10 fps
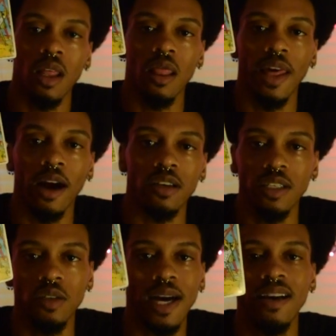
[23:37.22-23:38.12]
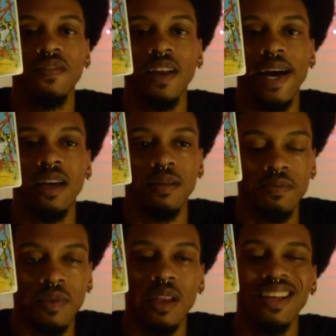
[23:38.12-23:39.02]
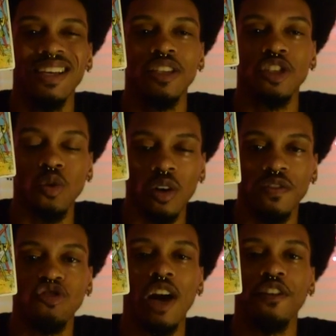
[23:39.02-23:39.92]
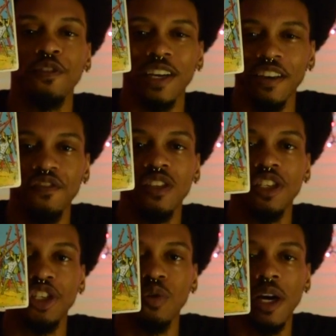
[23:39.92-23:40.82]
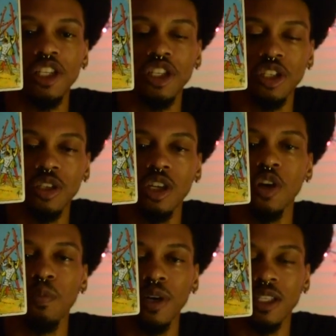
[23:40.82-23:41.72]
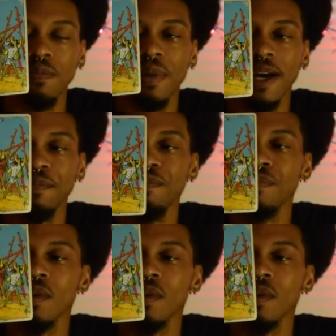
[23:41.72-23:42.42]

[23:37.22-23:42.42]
They are still kind of like sort of trying to forgive the situation, put it to bed.